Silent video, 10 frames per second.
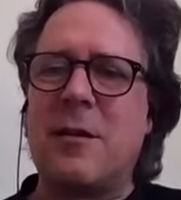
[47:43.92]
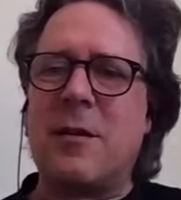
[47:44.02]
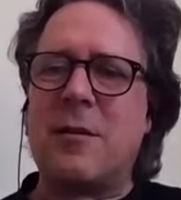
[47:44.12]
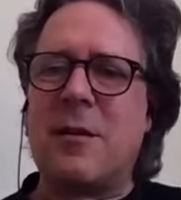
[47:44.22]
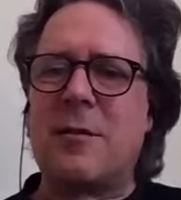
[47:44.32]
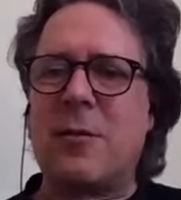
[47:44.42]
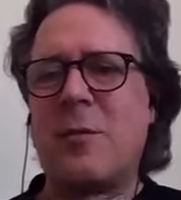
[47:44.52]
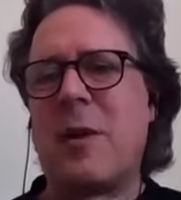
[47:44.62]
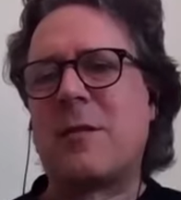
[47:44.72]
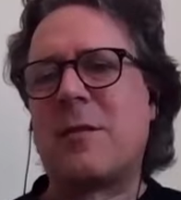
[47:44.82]
and and so
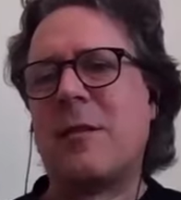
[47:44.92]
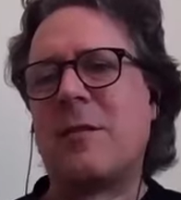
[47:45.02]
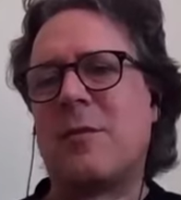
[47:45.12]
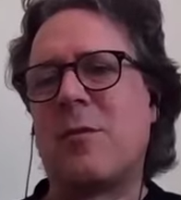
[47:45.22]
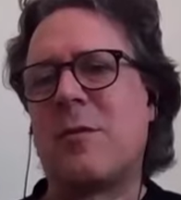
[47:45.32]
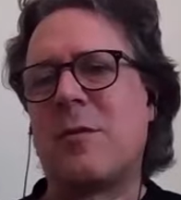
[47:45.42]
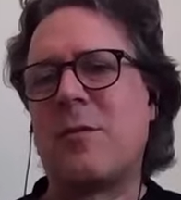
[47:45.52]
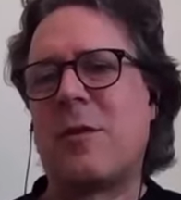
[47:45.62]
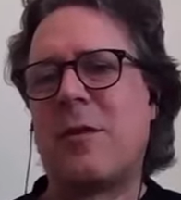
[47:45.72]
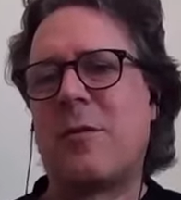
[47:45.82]
it makes sense to
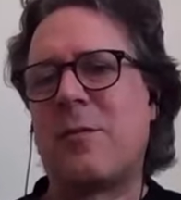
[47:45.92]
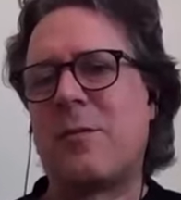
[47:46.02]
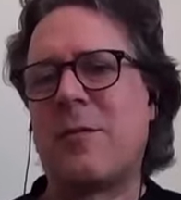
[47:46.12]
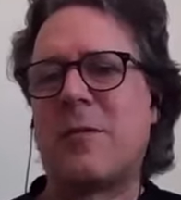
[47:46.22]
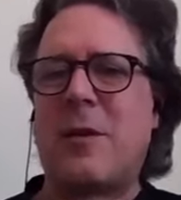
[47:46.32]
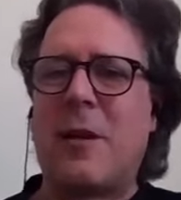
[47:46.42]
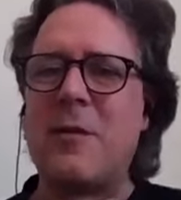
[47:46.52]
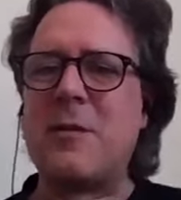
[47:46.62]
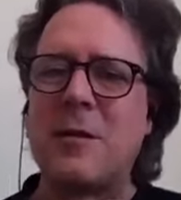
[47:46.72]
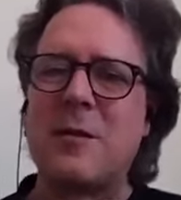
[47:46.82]
to kind of
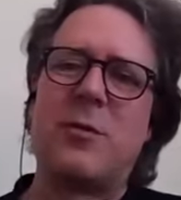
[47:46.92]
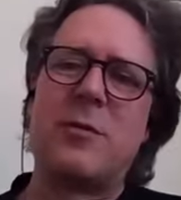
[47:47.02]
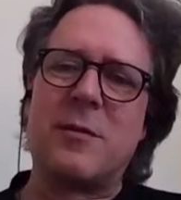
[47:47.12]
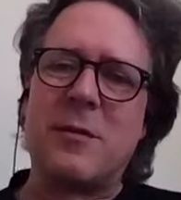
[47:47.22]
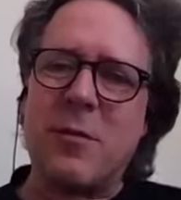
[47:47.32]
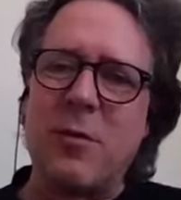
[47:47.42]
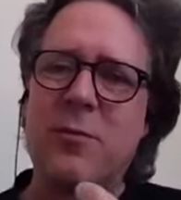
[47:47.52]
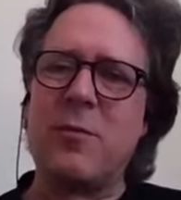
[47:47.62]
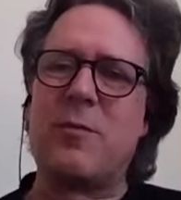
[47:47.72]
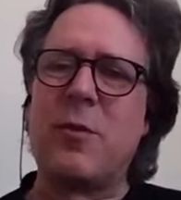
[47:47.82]
take these experts and go
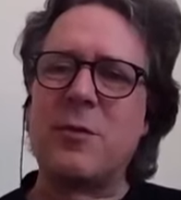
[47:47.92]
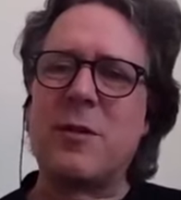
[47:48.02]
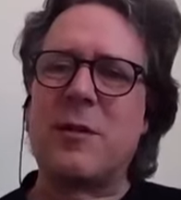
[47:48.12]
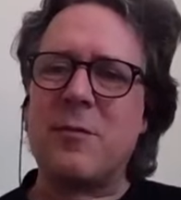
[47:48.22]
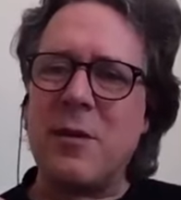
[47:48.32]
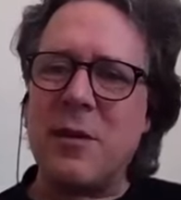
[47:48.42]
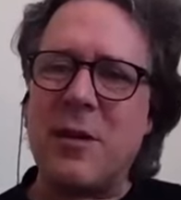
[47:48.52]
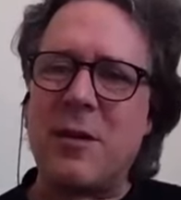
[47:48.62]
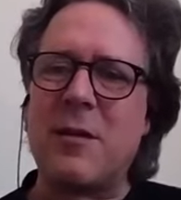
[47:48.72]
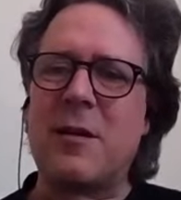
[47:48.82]
through a project and really
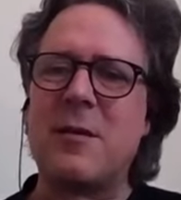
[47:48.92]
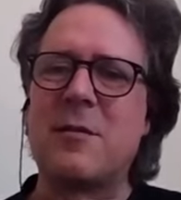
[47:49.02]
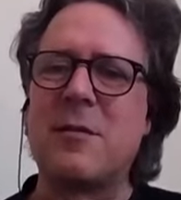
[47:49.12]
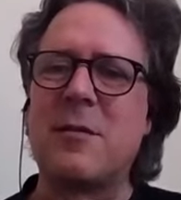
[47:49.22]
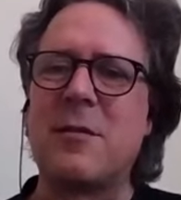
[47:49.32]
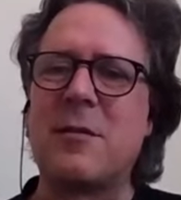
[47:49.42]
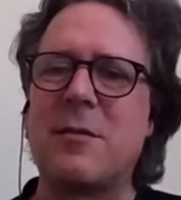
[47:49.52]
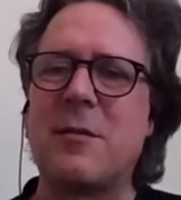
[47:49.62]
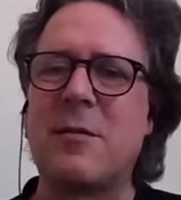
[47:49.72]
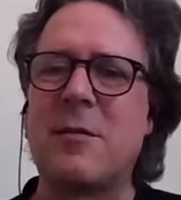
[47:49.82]
analyze
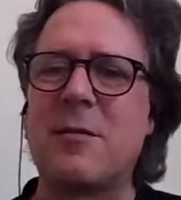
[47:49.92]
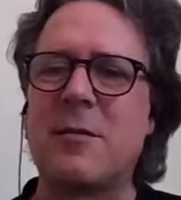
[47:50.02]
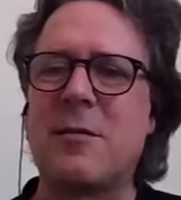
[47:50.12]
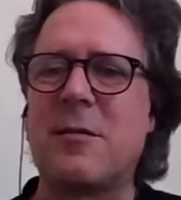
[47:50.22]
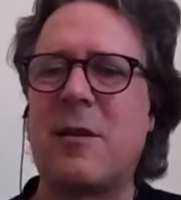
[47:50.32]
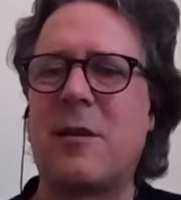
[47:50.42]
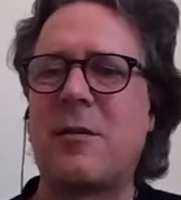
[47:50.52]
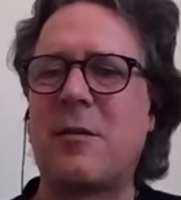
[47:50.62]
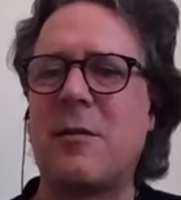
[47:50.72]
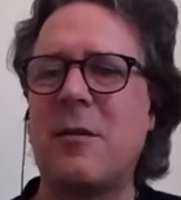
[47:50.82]
this. And it doesn't take
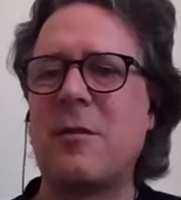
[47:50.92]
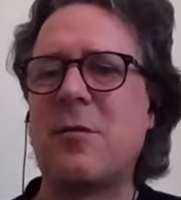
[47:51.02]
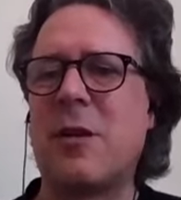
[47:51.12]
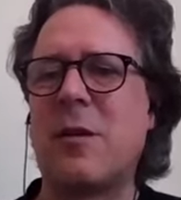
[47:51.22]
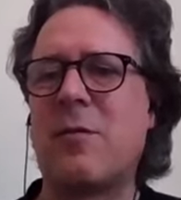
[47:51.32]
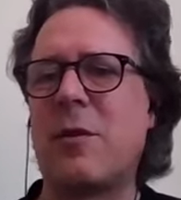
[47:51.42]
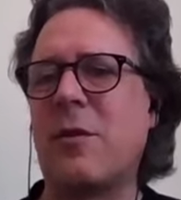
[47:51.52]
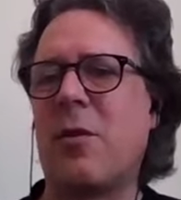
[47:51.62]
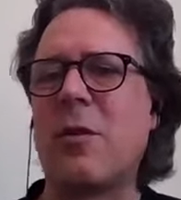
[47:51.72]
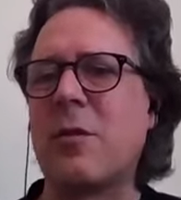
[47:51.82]
need to take
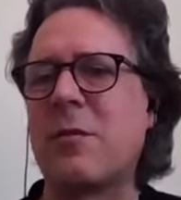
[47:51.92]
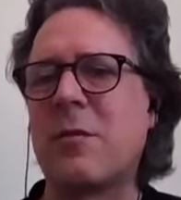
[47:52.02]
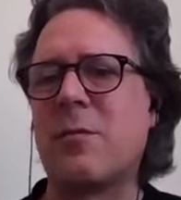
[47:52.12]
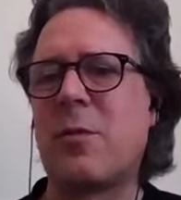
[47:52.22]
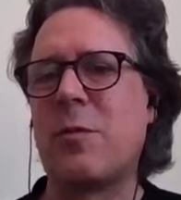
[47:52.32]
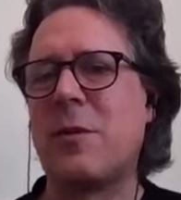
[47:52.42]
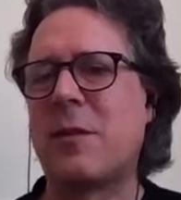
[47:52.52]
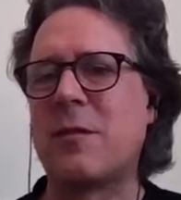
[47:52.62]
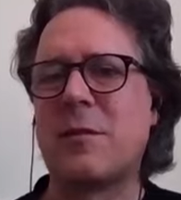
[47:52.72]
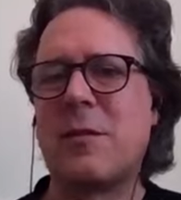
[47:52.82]
very long. It's probably an
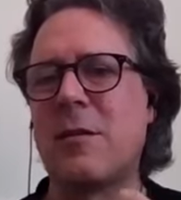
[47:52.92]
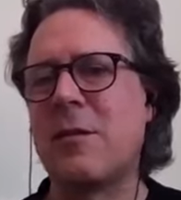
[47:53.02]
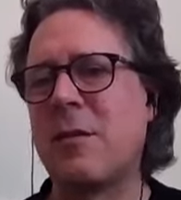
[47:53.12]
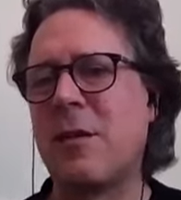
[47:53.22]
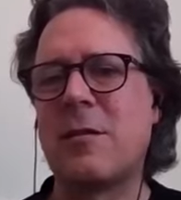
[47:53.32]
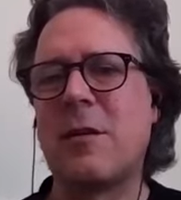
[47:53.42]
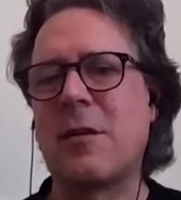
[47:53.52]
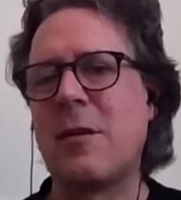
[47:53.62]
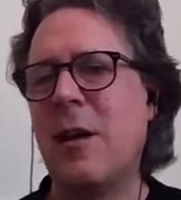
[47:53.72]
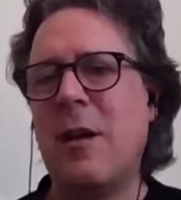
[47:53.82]
exercise yeah. that takes
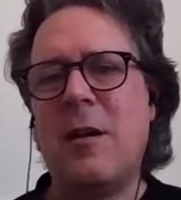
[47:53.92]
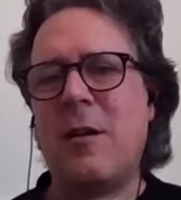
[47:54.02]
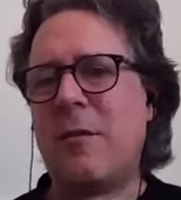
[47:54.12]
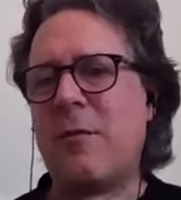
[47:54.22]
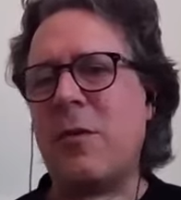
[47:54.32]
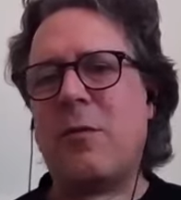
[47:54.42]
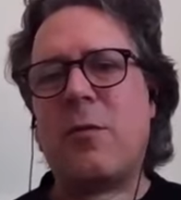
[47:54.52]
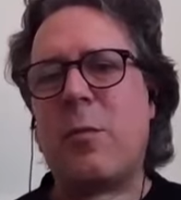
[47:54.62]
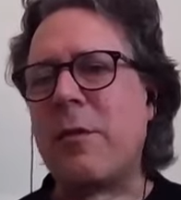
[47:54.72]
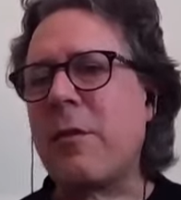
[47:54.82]
like three
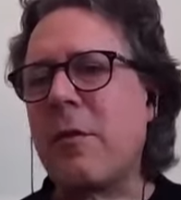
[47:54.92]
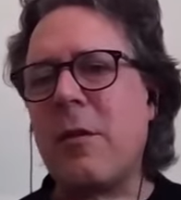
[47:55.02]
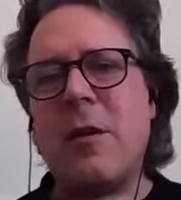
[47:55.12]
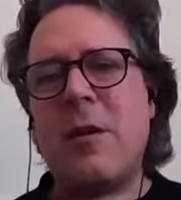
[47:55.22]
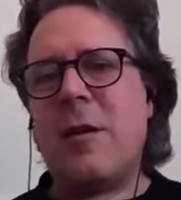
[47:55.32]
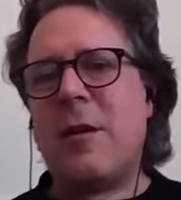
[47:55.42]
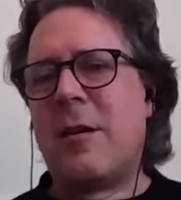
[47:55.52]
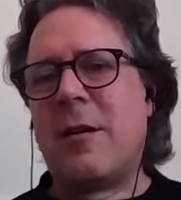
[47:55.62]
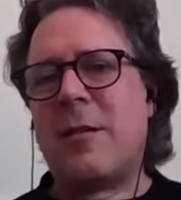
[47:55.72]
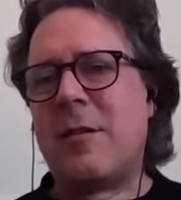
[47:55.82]
four months,
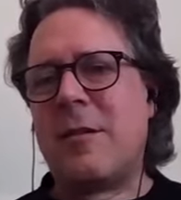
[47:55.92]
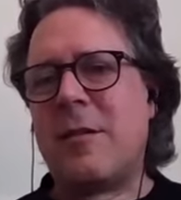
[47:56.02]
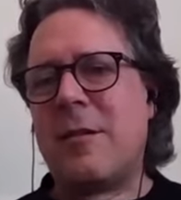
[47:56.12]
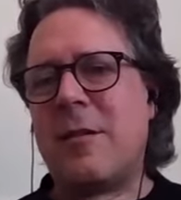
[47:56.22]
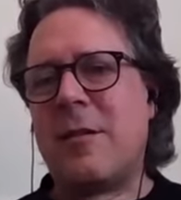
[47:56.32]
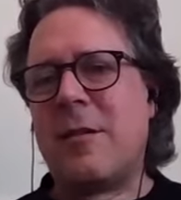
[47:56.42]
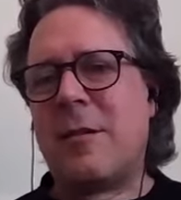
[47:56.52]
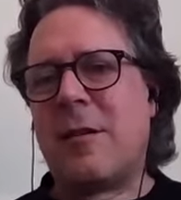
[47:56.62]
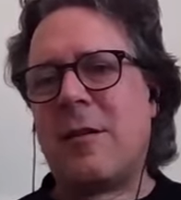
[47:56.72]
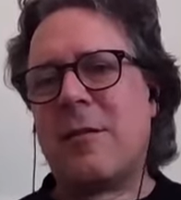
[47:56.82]
and yeah.
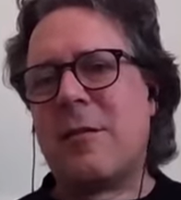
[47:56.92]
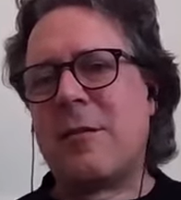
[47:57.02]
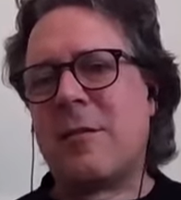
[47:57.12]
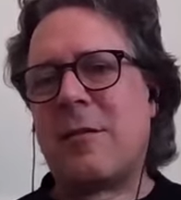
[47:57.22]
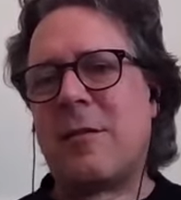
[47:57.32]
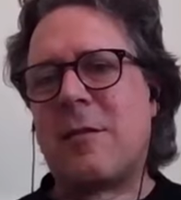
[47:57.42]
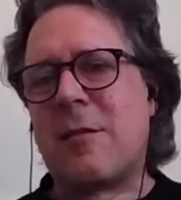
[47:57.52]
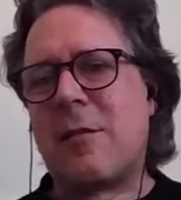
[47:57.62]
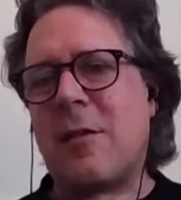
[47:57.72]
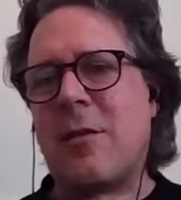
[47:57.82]
and then
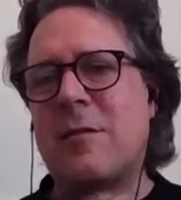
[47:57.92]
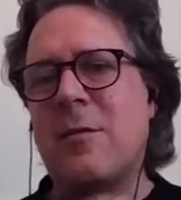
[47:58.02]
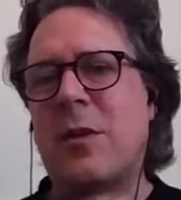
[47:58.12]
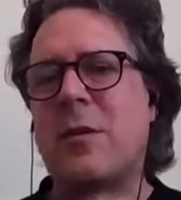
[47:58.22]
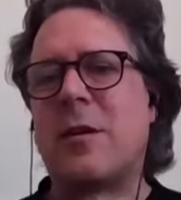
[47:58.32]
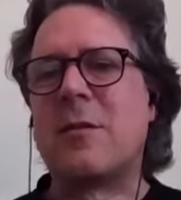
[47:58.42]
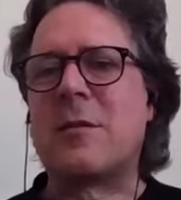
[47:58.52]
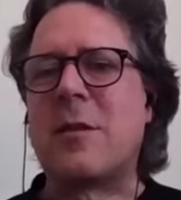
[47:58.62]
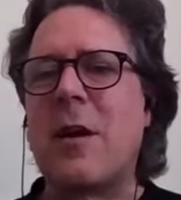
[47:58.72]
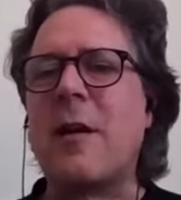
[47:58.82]
then there's a better
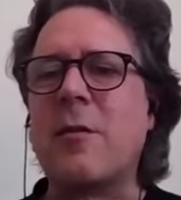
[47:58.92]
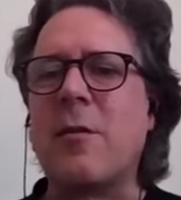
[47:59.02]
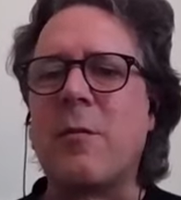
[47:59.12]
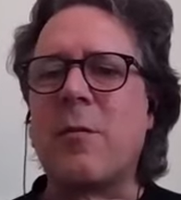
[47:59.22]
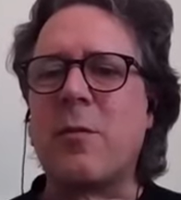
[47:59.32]
understanding of